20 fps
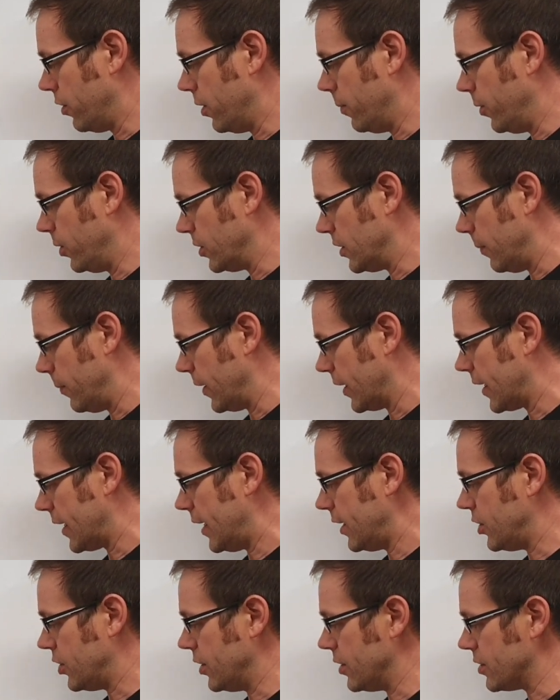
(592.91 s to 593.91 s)
the
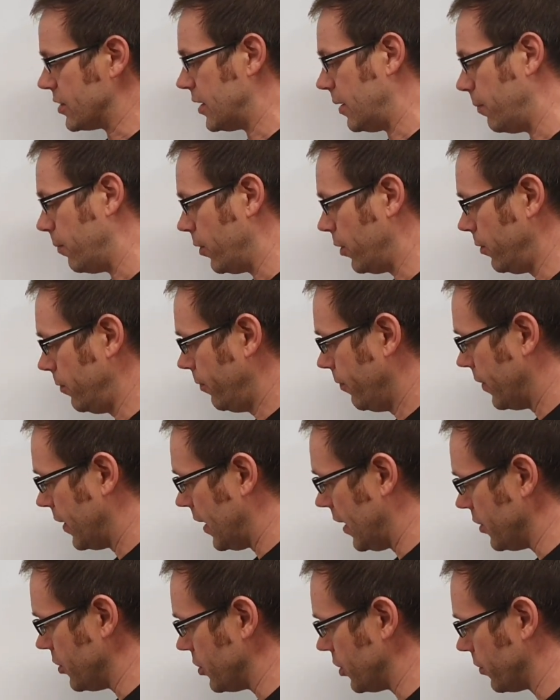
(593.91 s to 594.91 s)
multiplication symbol
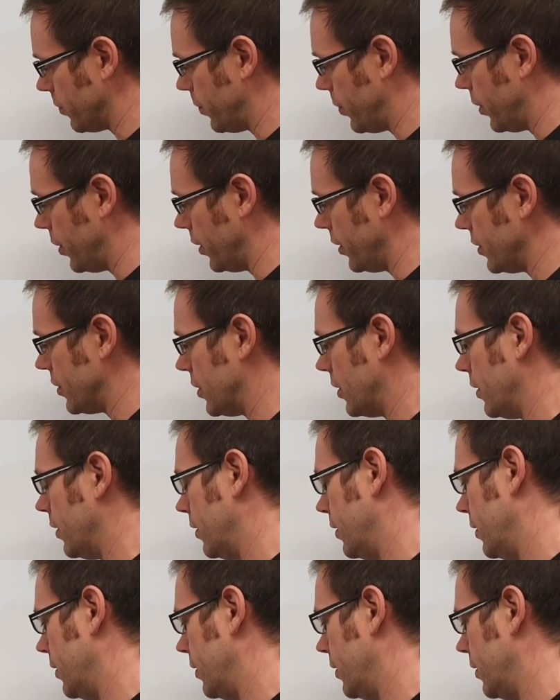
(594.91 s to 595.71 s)
and just put